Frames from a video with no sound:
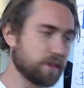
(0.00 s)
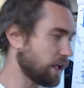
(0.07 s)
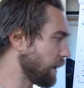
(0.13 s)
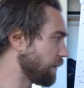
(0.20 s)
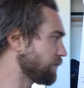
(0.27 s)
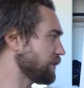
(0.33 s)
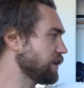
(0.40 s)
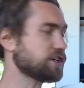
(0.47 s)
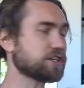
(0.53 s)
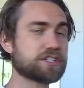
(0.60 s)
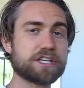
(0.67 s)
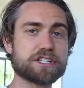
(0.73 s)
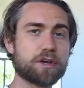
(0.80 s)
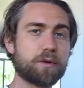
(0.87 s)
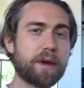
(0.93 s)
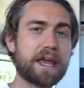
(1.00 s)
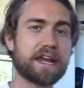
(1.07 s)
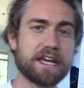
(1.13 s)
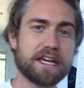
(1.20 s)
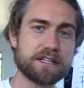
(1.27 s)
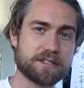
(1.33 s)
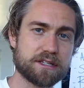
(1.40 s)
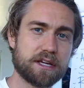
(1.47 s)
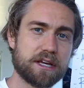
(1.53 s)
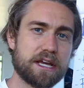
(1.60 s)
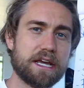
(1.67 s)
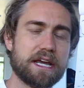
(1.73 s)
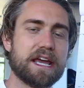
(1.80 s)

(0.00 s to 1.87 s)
Everything just is the way it is.